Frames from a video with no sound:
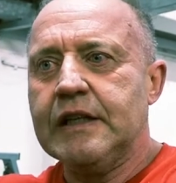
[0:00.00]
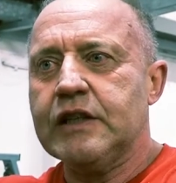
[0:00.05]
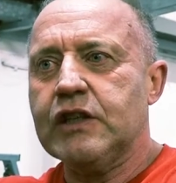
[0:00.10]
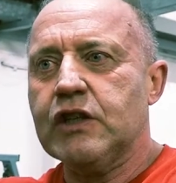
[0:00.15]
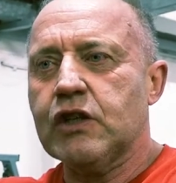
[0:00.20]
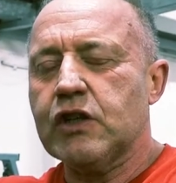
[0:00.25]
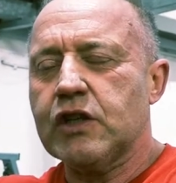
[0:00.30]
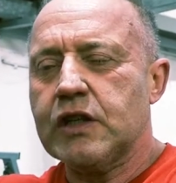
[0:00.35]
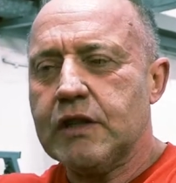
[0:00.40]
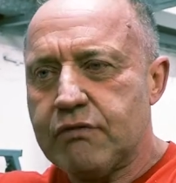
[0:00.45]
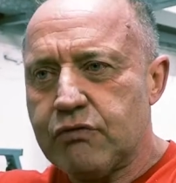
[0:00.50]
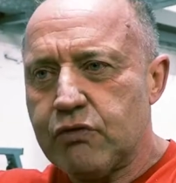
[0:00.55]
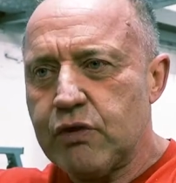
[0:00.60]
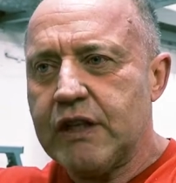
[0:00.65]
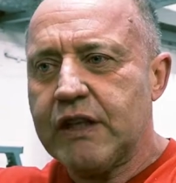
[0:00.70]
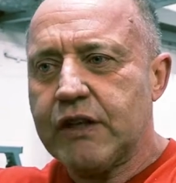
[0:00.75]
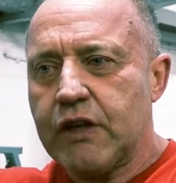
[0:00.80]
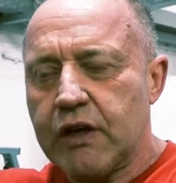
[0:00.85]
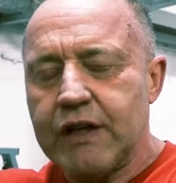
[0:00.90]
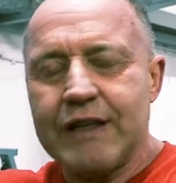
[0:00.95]
You know, you've
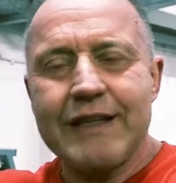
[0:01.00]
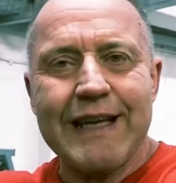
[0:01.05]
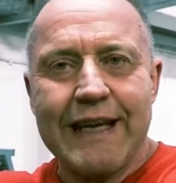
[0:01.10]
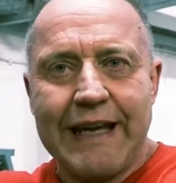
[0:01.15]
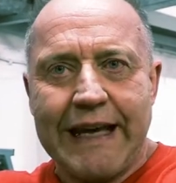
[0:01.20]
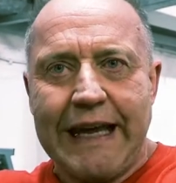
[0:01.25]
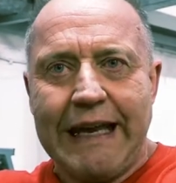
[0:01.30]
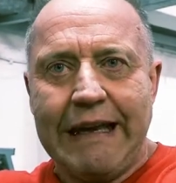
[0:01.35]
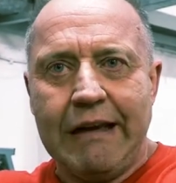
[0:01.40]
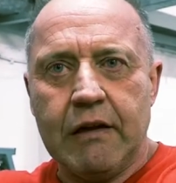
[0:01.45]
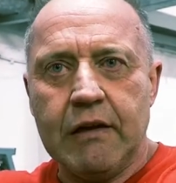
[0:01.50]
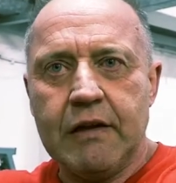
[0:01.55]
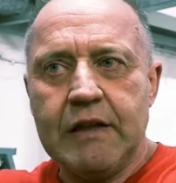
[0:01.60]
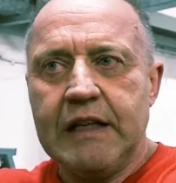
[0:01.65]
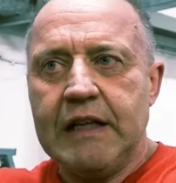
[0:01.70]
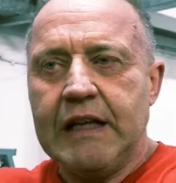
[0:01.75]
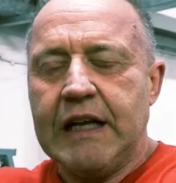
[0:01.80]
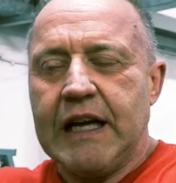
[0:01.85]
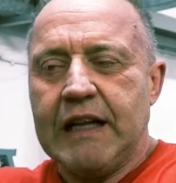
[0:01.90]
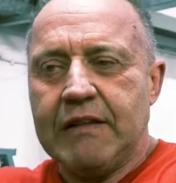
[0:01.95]
really got to dig in,
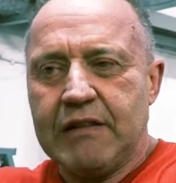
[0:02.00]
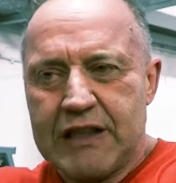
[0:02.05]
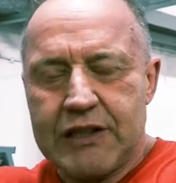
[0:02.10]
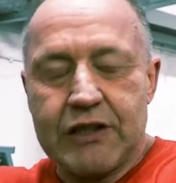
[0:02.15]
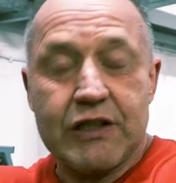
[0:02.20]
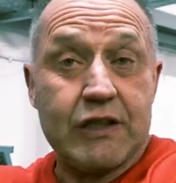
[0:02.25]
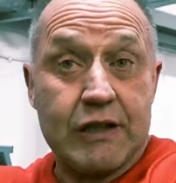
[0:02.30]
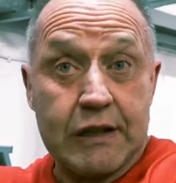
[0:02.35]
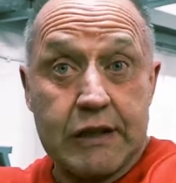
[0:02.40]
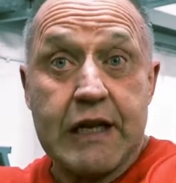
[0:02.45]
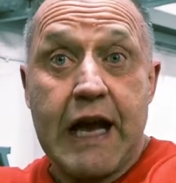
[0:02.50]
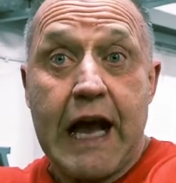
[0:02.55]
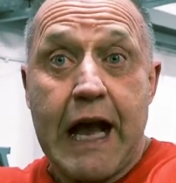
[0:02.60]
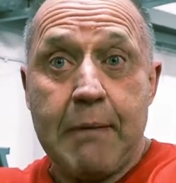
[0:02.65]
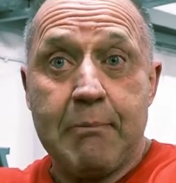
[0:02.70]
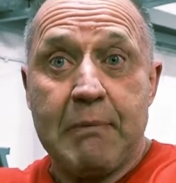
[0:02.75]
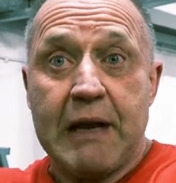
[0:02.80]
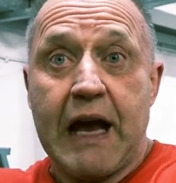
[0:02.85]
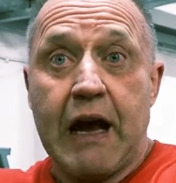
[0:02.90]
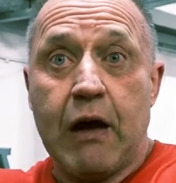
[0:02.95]
and this is the
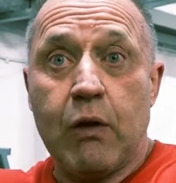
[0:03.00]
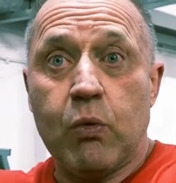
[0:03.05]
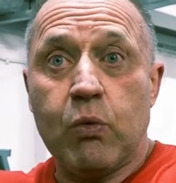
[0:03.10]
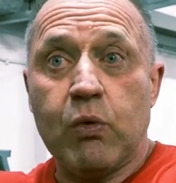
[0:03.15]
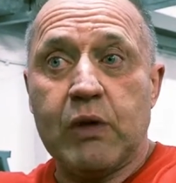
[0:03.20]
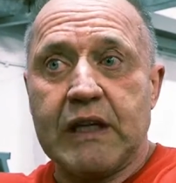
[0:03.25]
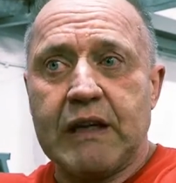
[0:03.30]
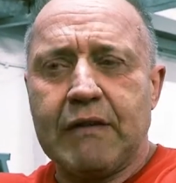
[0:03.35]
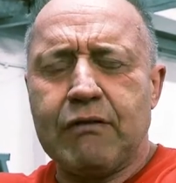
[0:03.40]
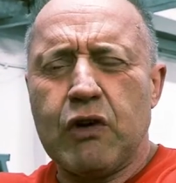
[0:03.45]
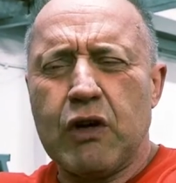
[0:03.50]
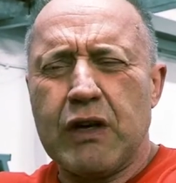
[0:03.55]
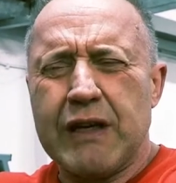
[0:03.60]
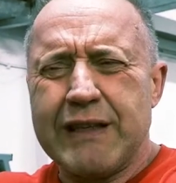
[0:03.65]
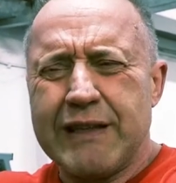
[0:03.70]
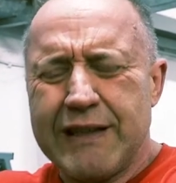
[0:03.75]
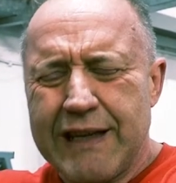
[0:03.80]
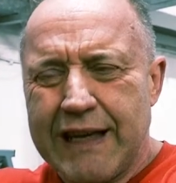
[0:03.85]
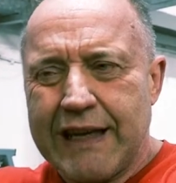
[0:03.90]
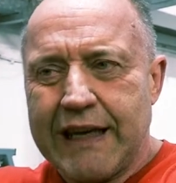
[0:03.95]
time now when you've got to
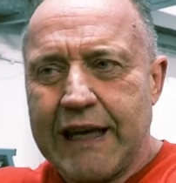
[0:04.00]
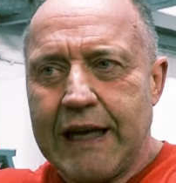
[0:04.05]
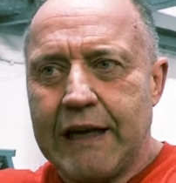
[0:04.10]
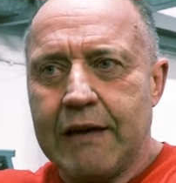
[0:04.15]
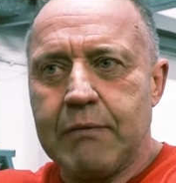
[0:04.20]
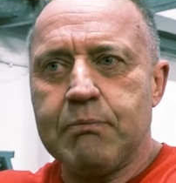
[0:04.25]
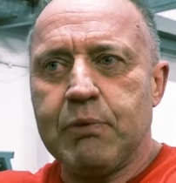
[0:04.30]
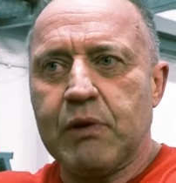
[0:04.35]
dig in,